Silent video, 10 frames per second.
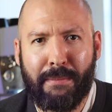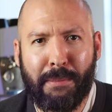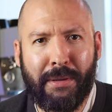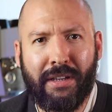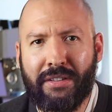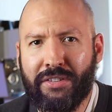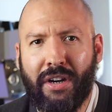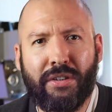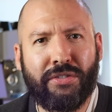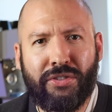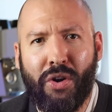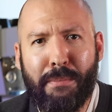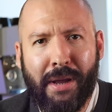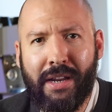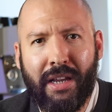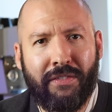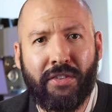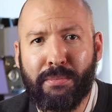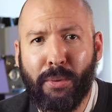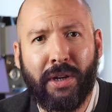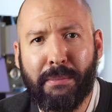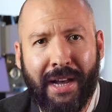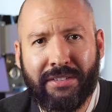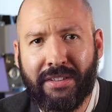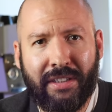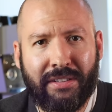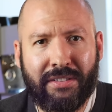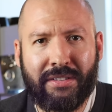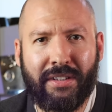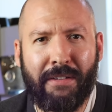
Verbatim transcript: But because there are so many of these morning masochists,